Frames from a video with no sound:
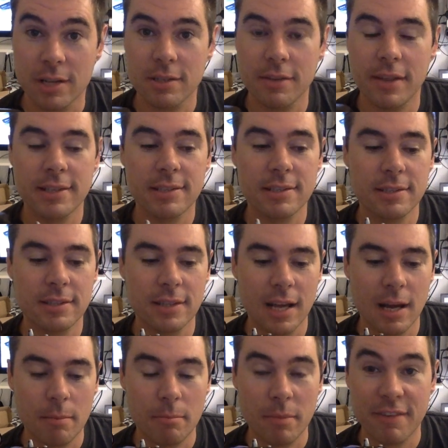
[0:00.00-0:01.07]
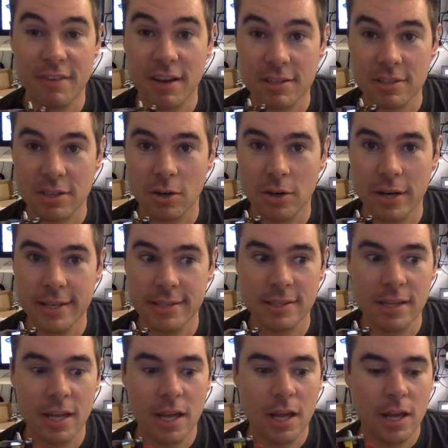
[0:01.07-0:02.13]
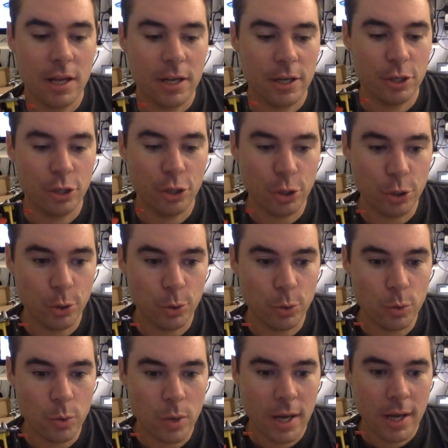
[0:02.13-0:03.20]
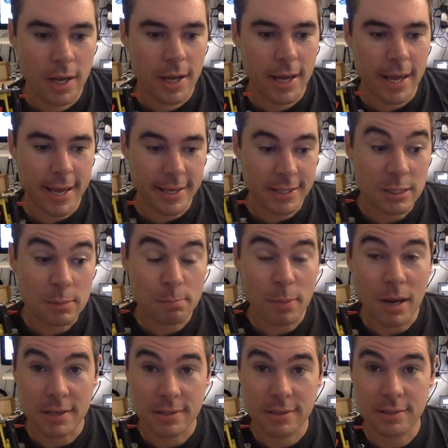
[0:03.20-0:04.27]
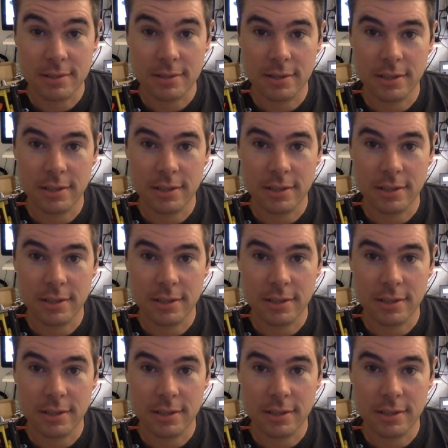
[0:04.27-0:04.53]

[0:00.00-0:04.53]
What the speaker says: So that's FRSKY's new S-Bus.